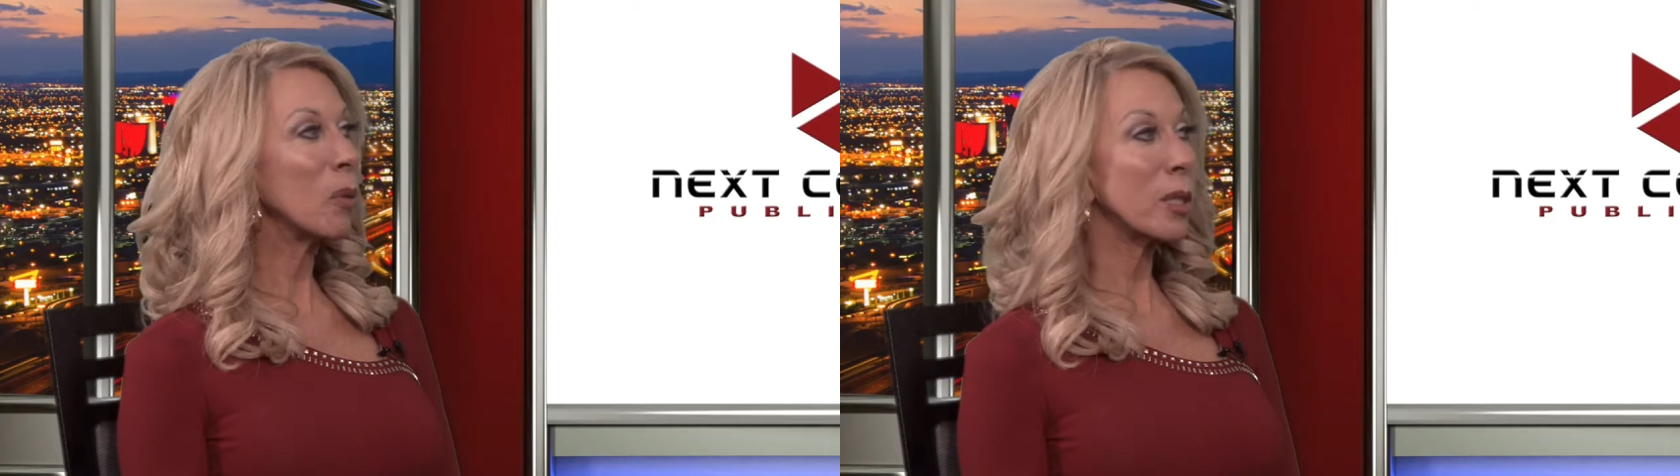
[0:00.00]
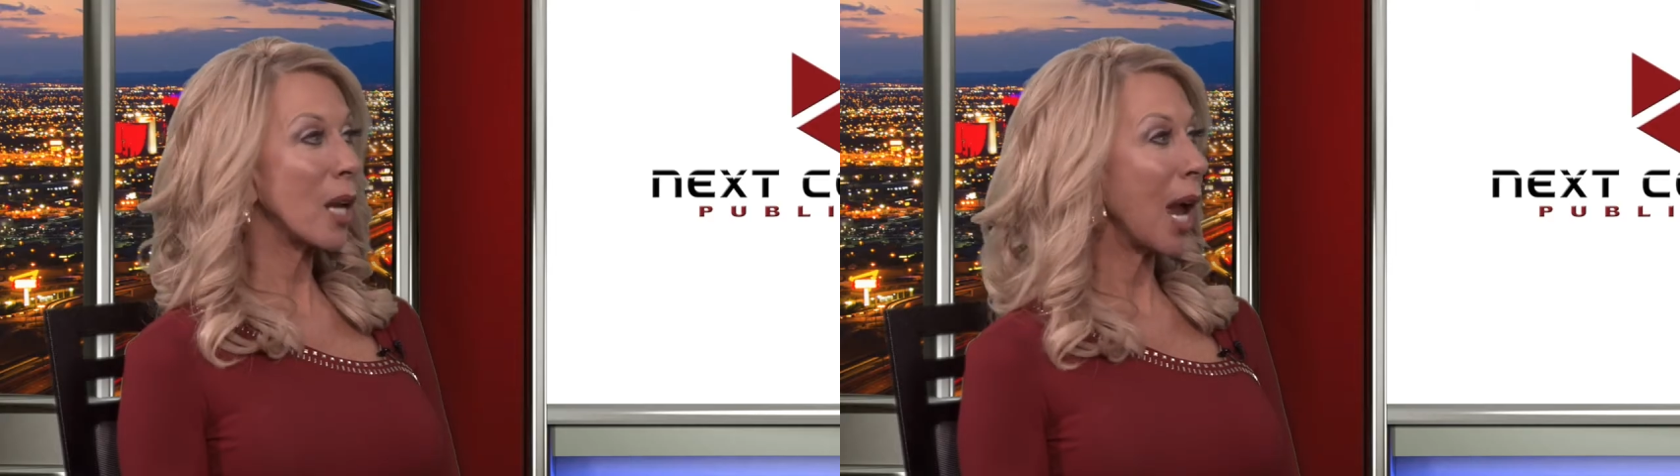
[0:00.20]

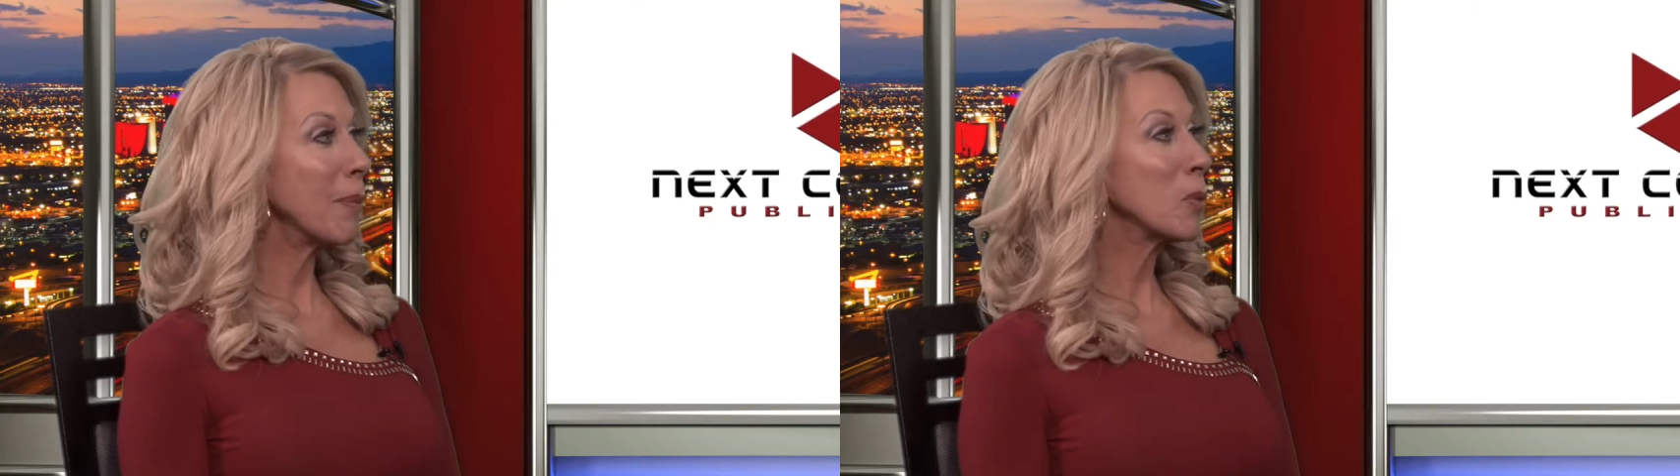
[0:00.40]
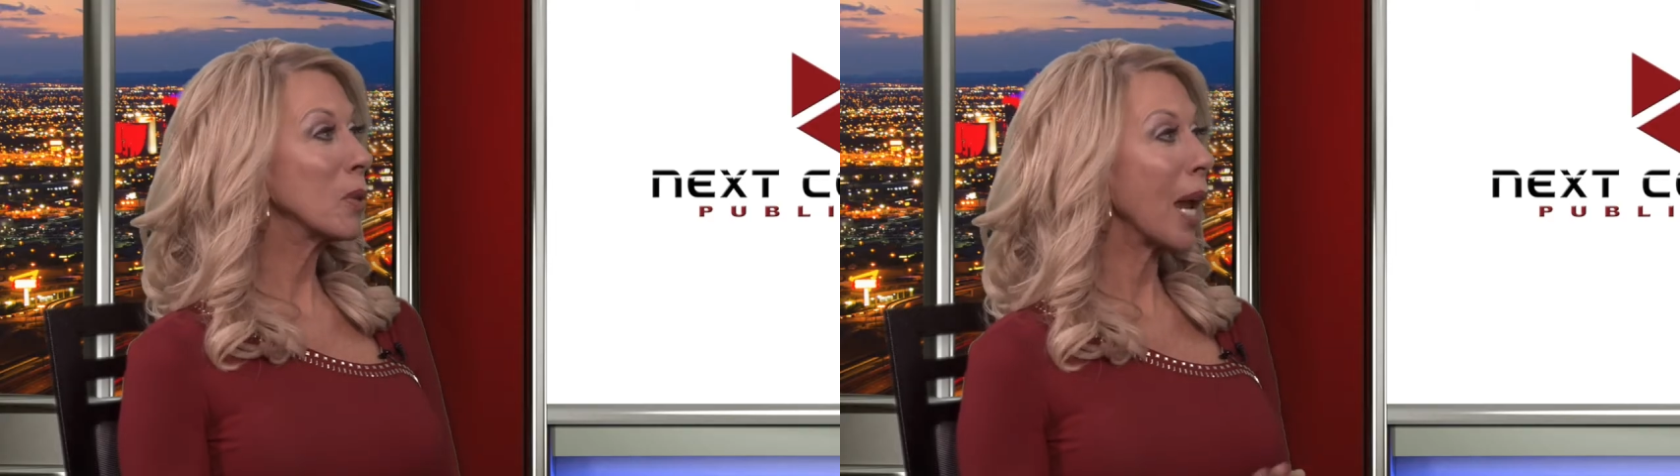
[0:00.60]
there were
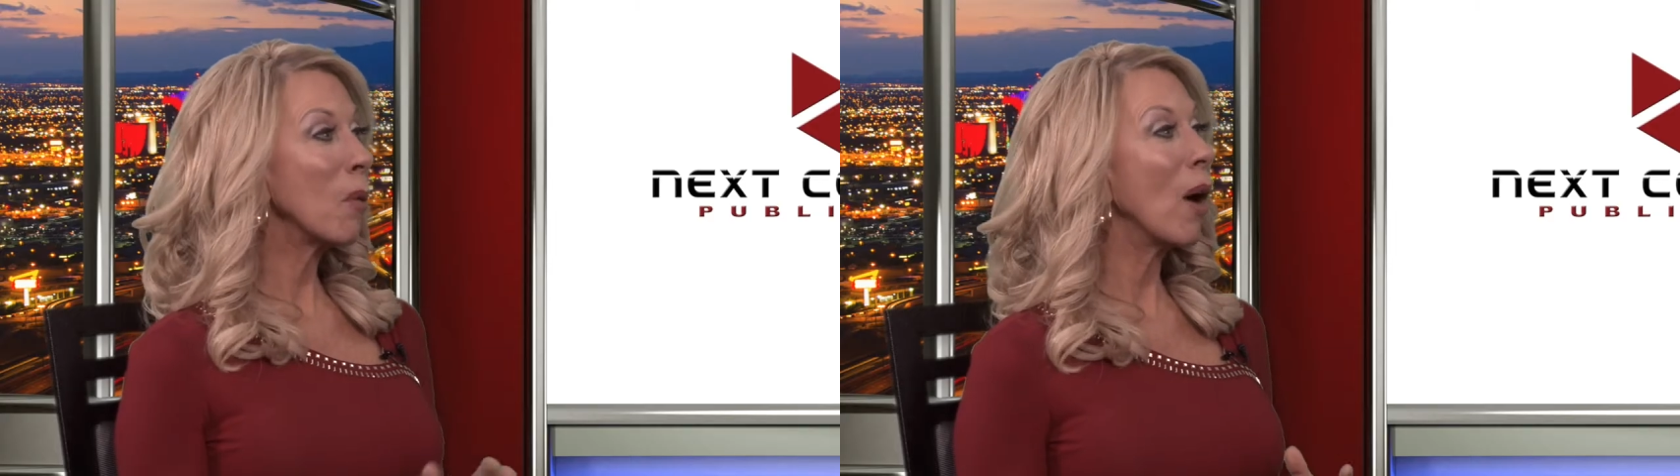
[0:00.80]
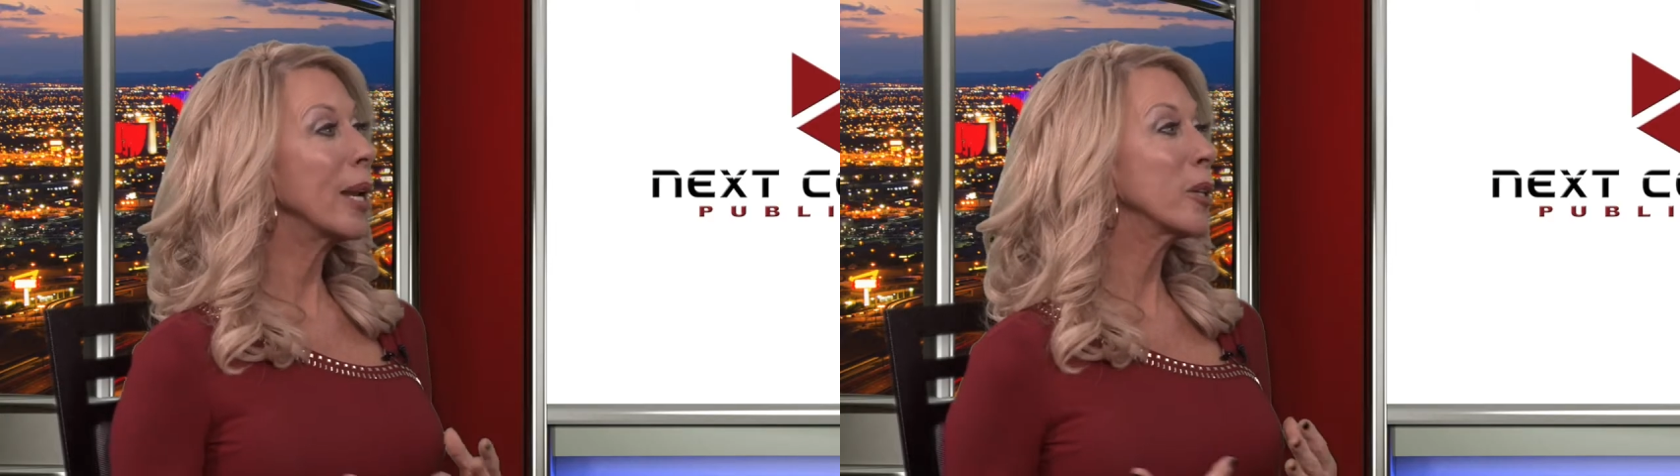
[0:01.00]
times when
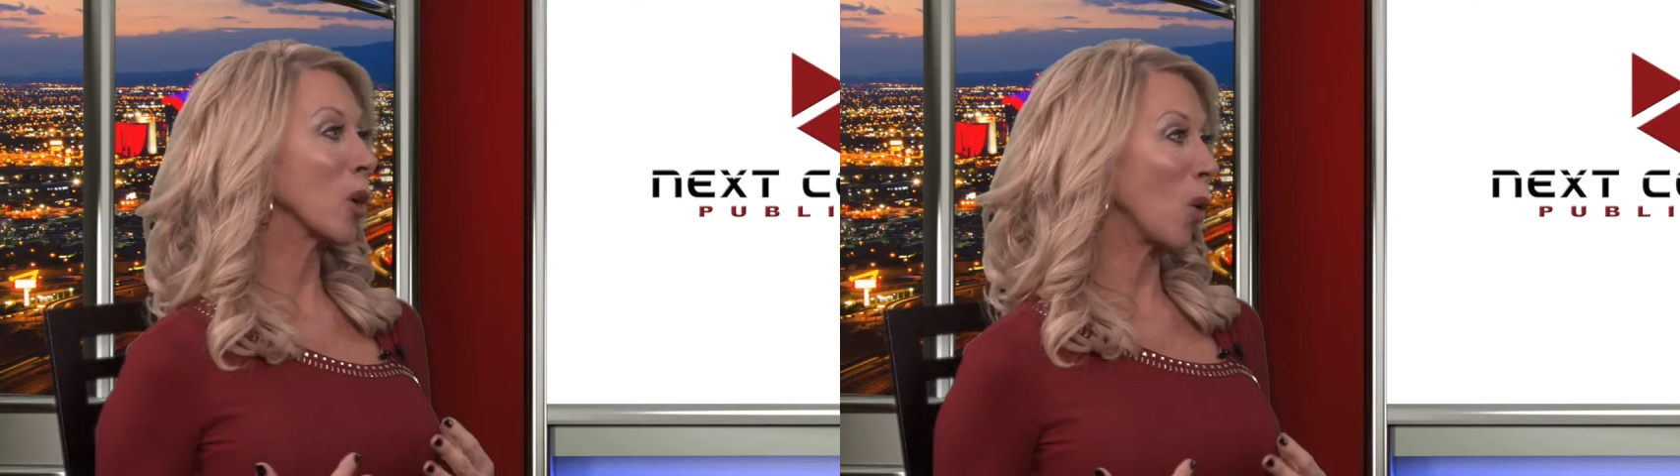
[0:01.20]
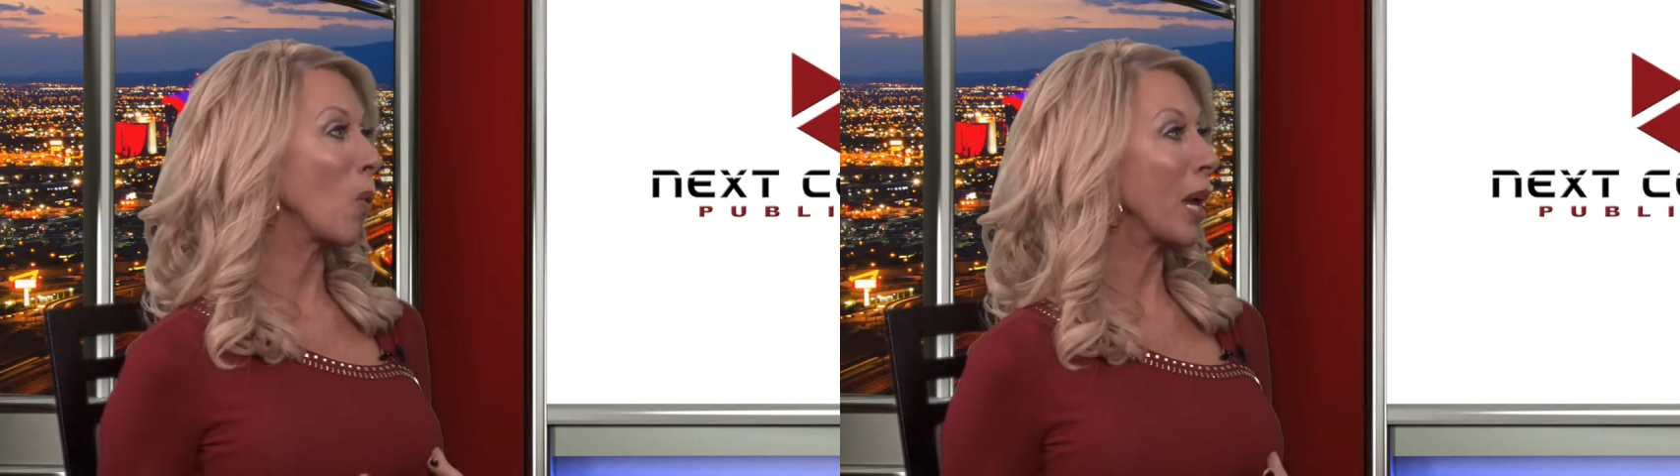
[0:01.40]
I wanted
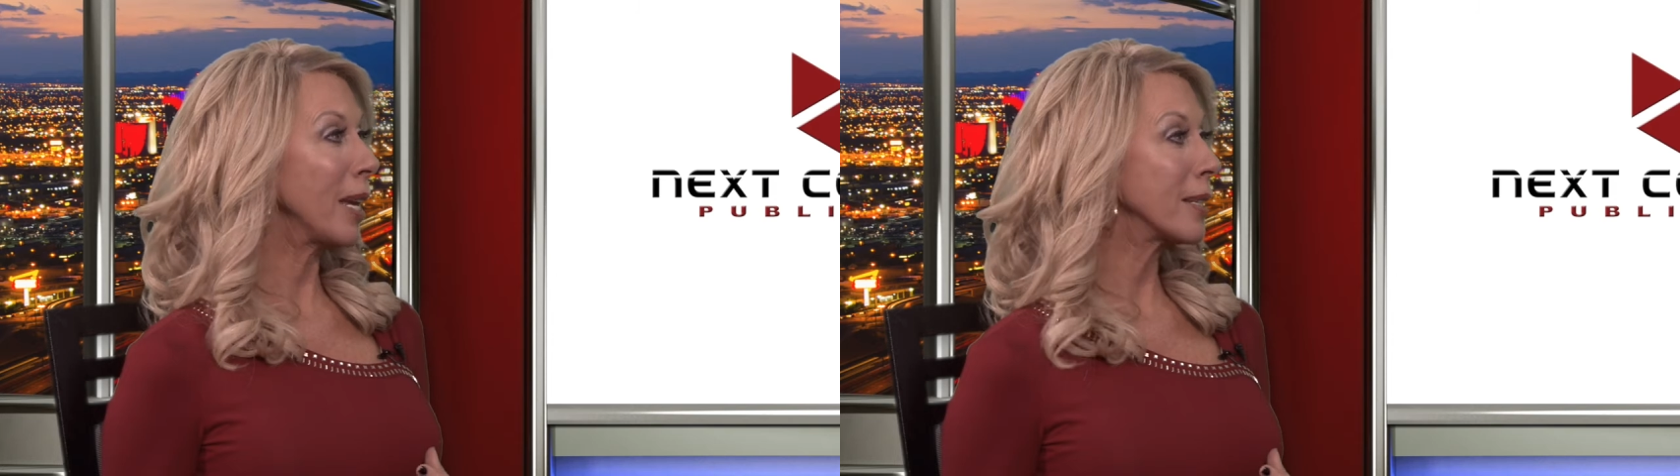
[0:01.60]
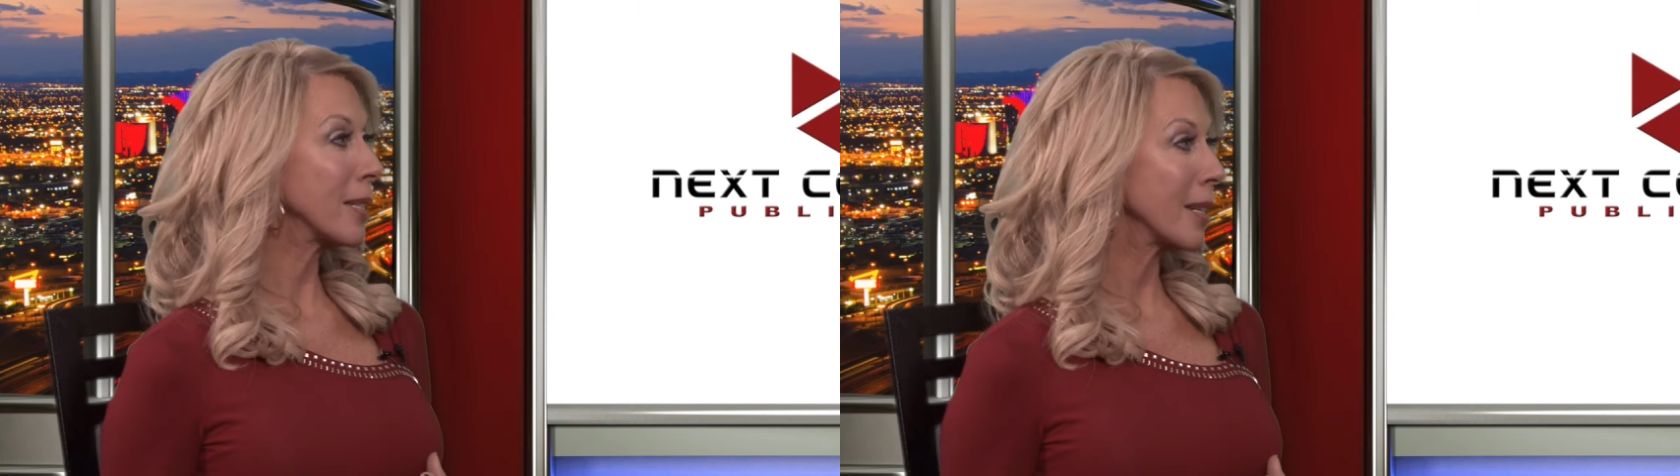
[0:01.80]
to
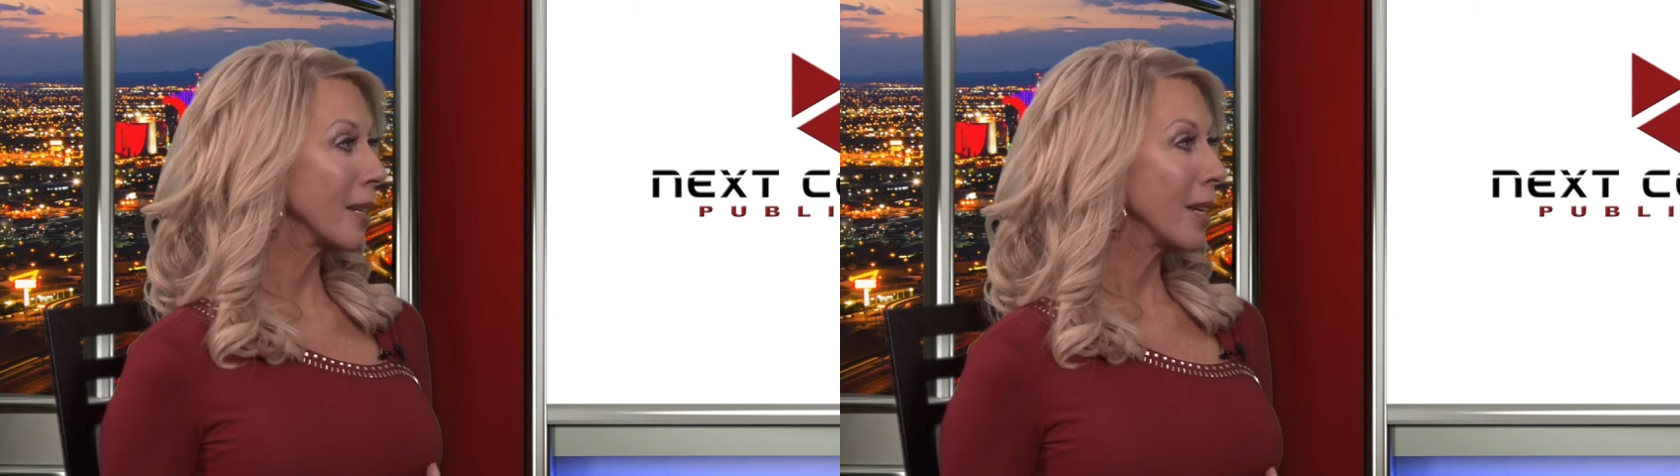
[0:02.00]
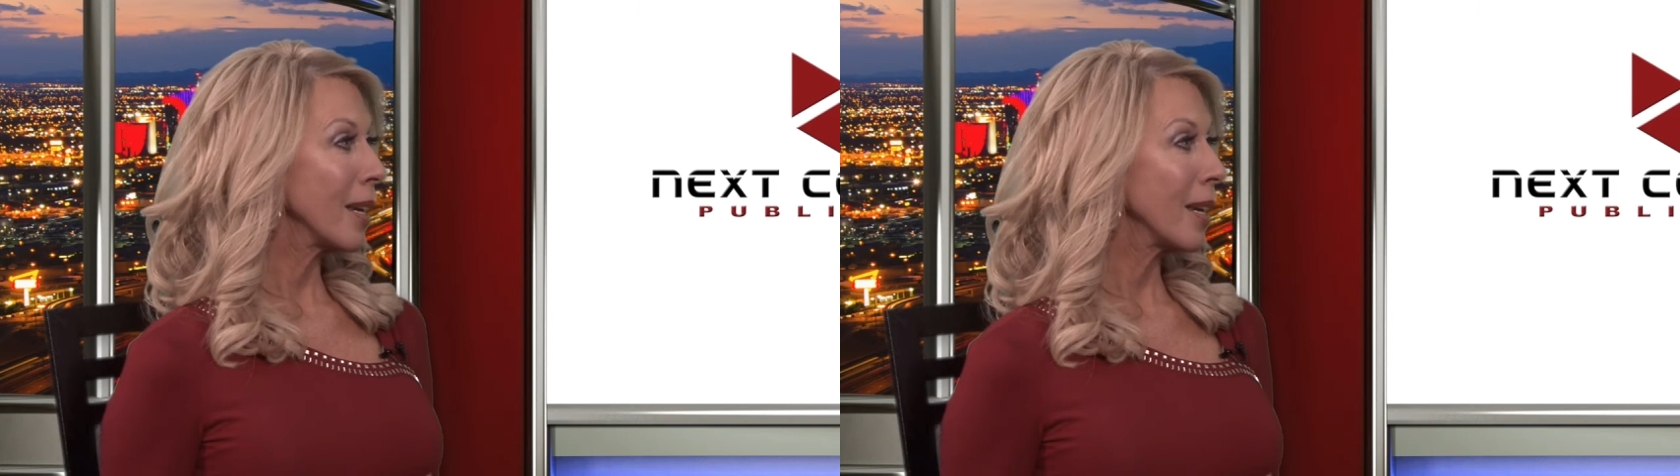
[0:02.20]
quit,